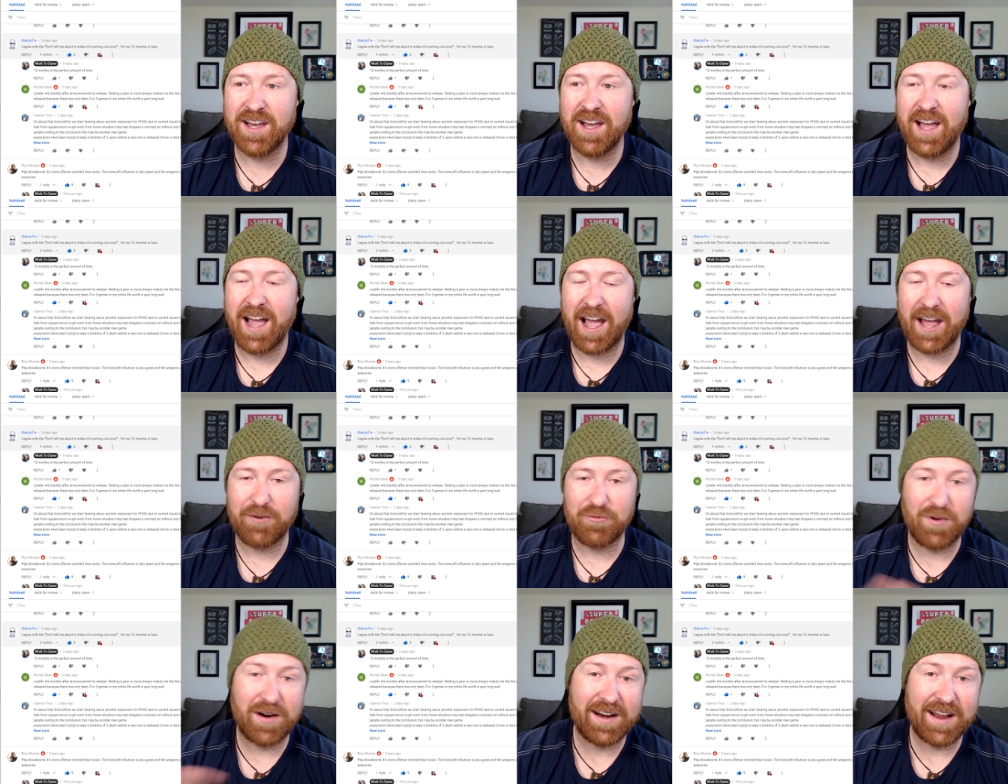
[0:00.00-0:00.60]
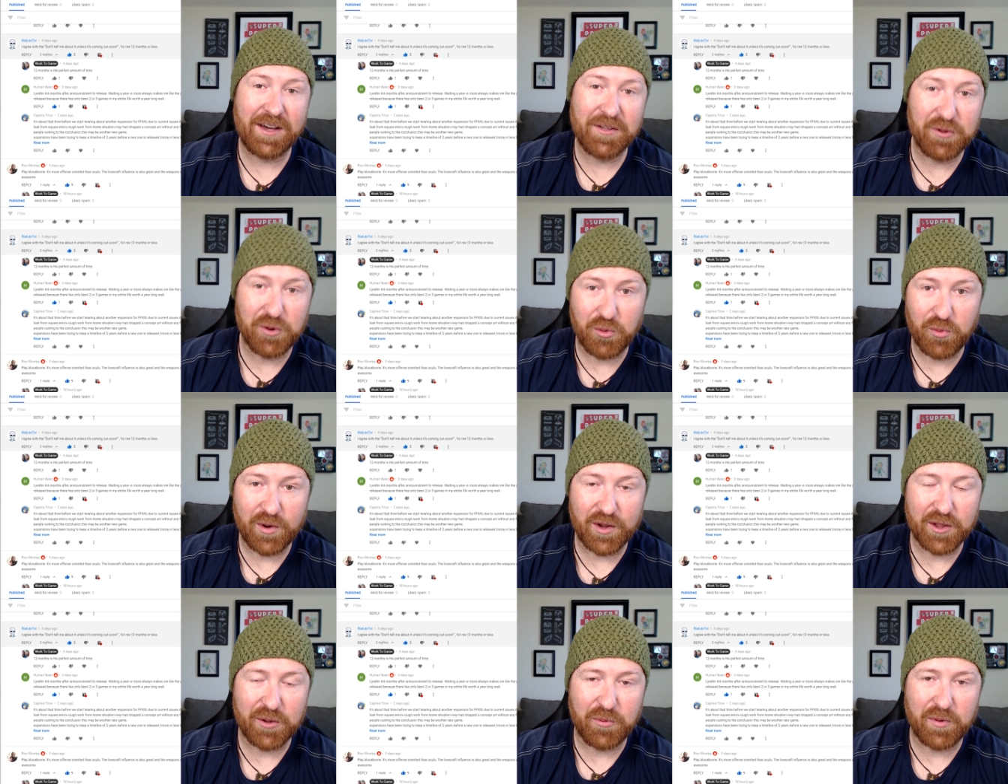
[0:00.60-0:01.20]
And right now they're
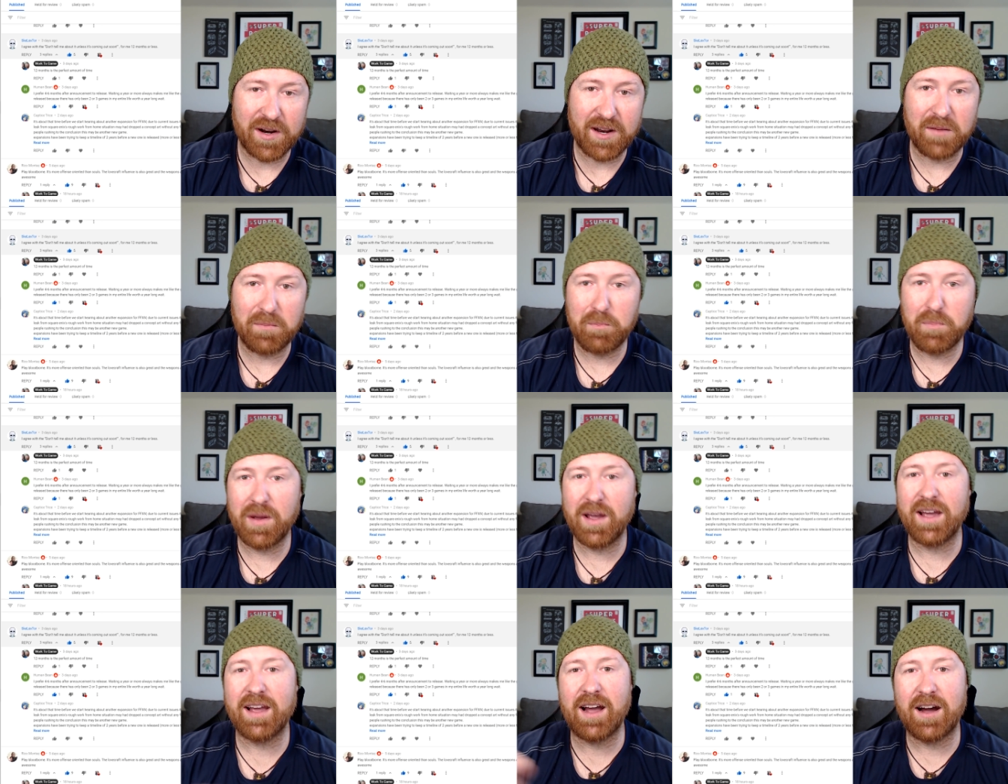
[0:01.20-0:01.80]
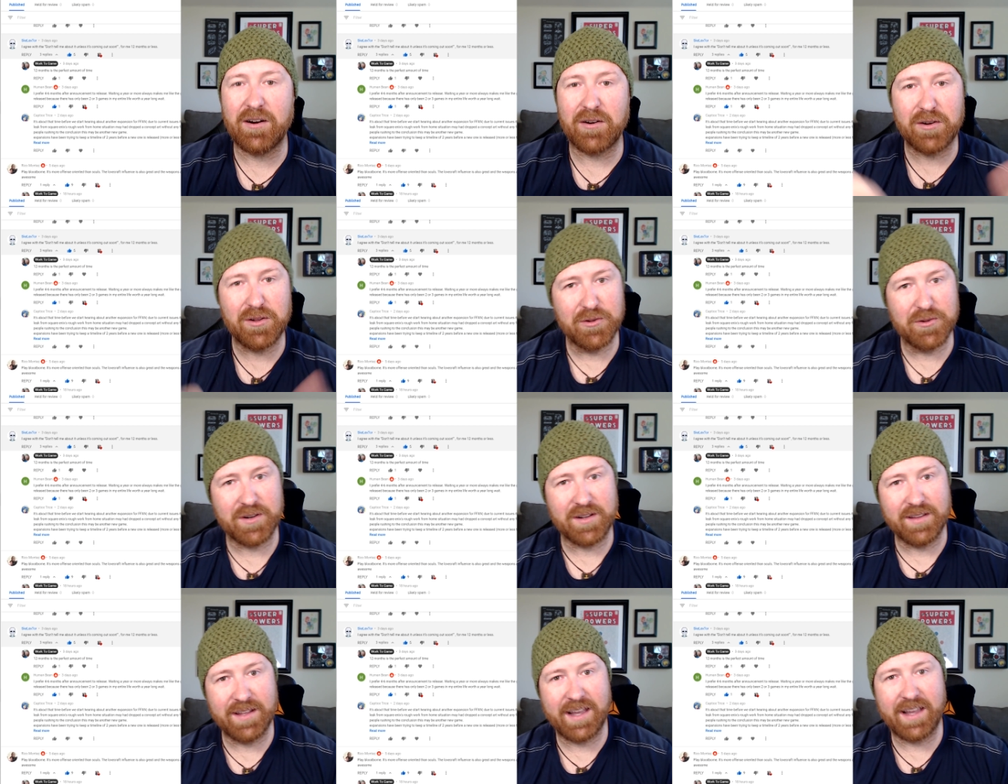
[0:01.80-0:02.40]
really winning big. I'll include
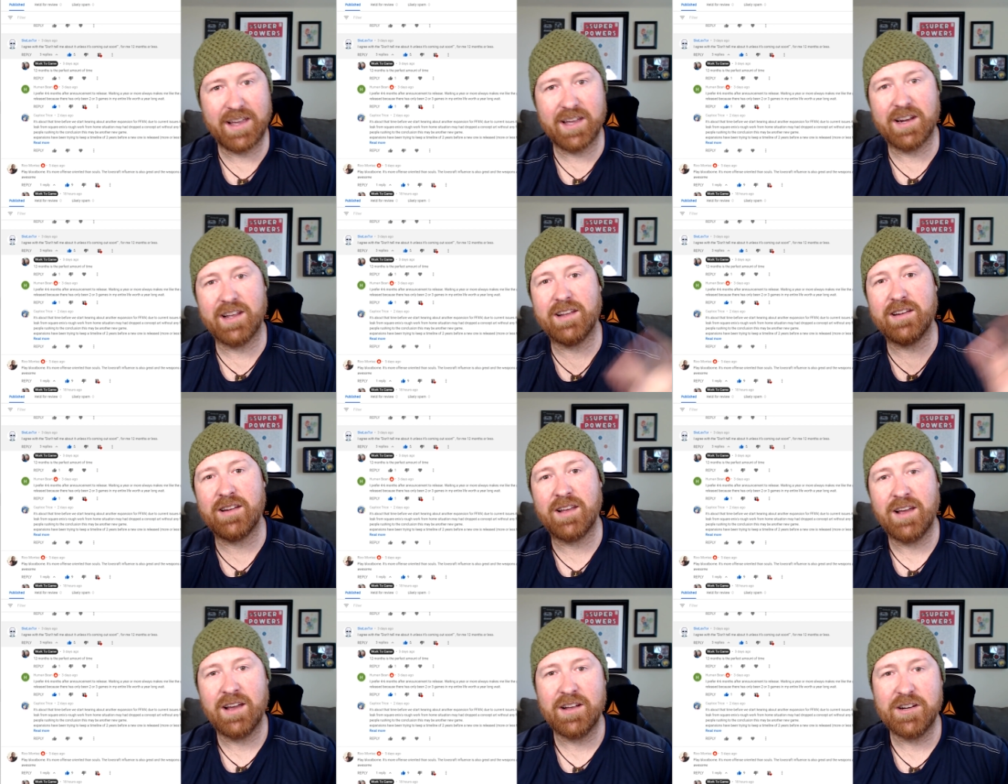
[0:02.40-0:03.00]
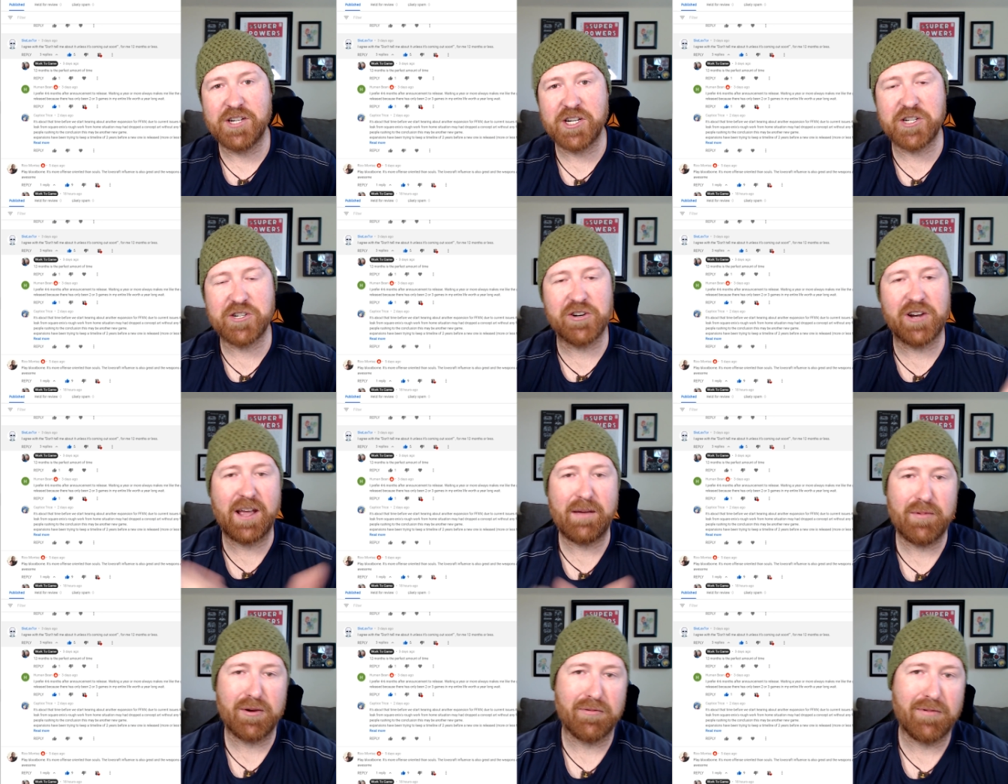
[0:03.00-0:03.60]
a link in it. Ginger
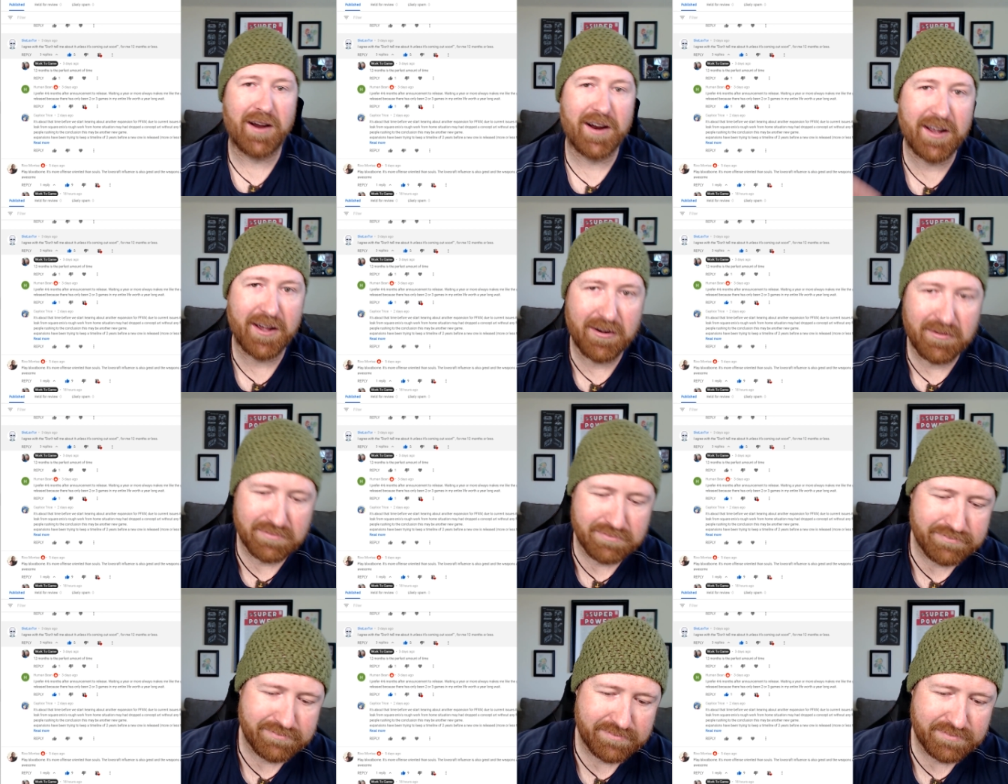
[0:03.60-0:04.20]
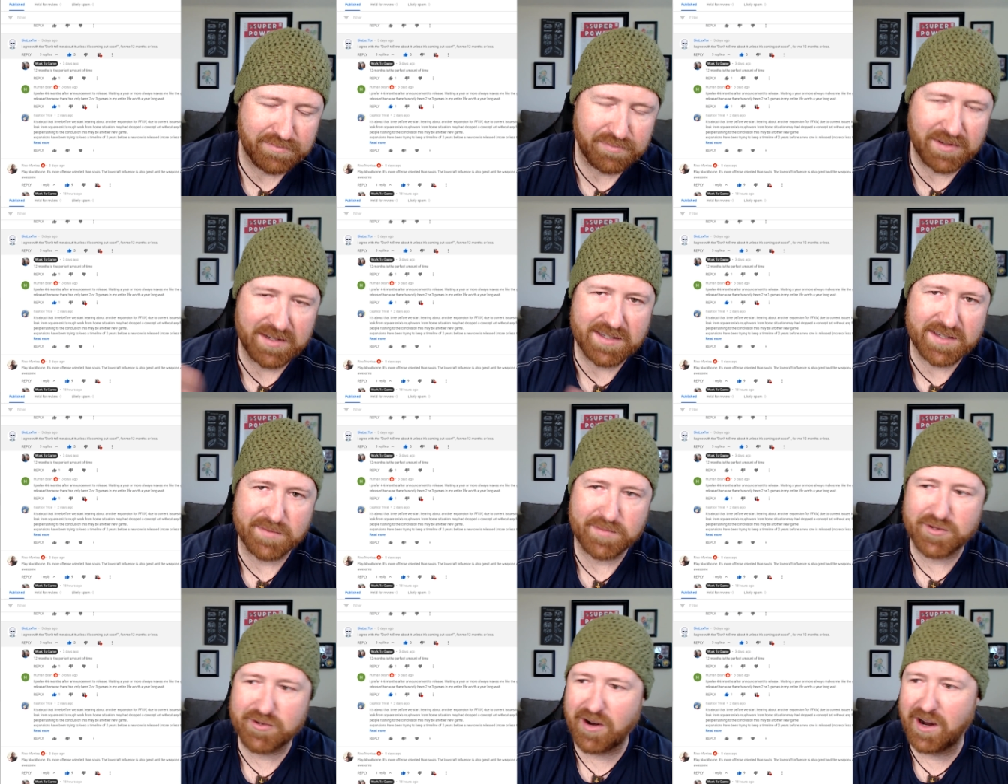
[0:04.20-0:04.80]
Gaming Radio, please
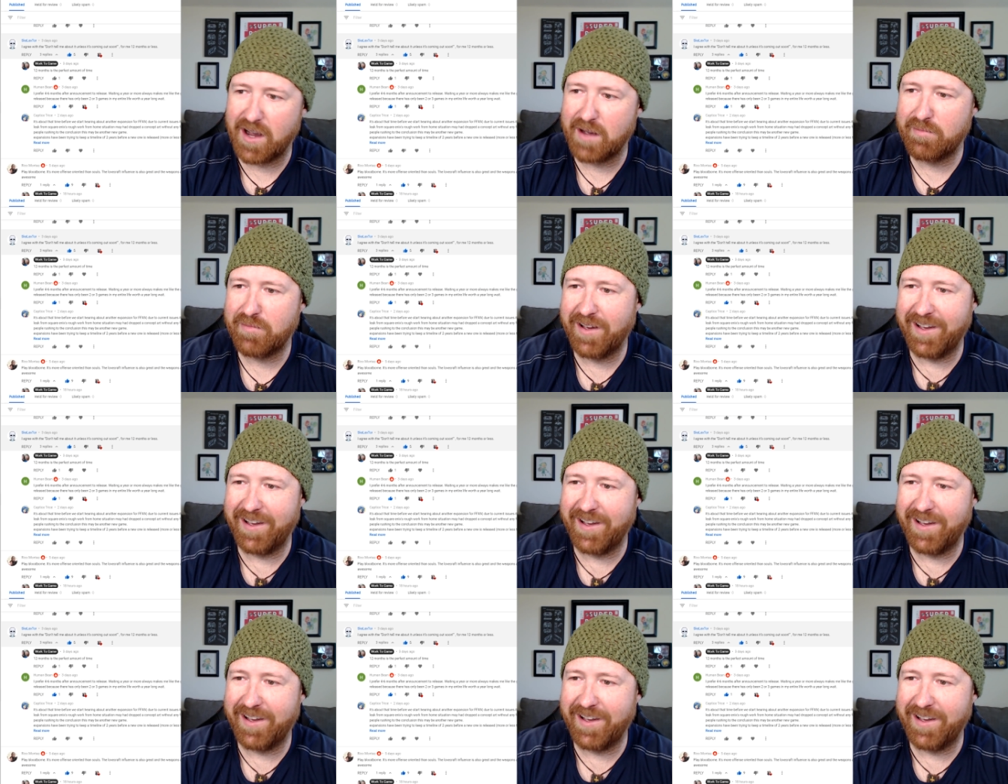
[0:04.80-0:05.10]
subscribe